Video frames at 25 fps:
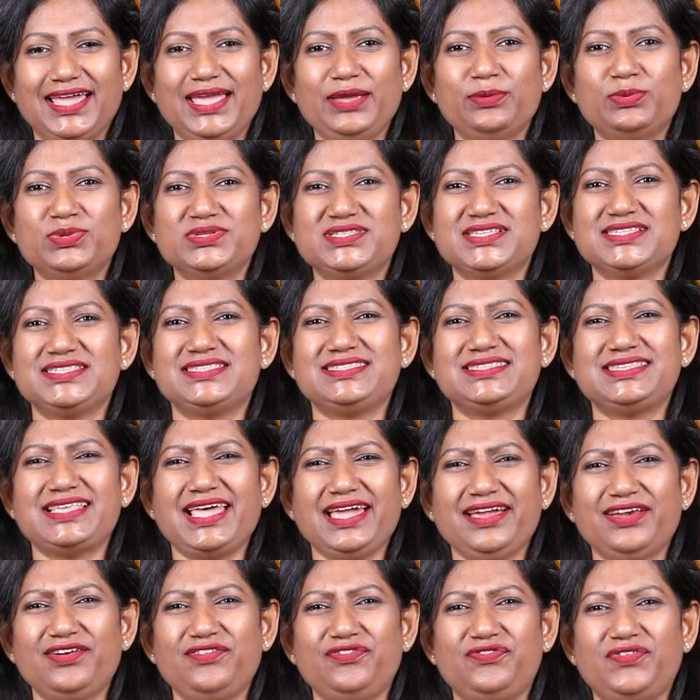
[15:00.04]
It was a
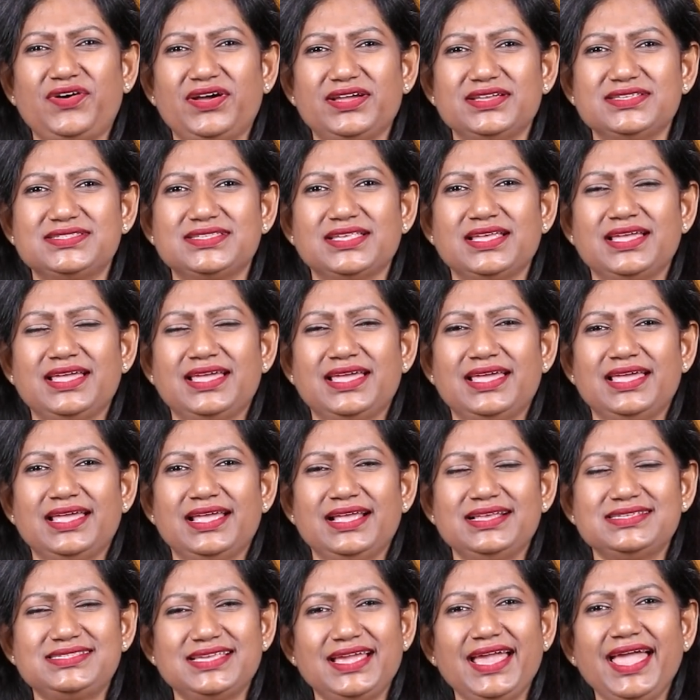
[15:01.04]
sacrifice.
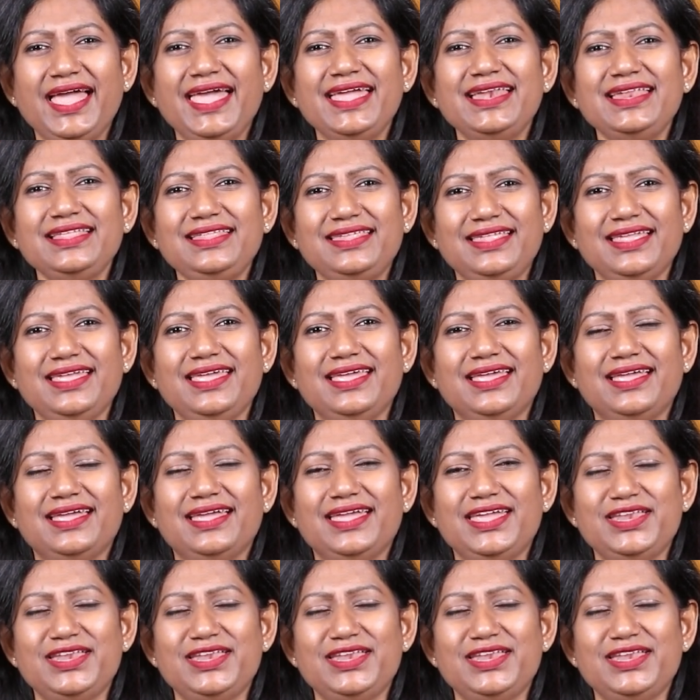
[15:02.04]
Is there anything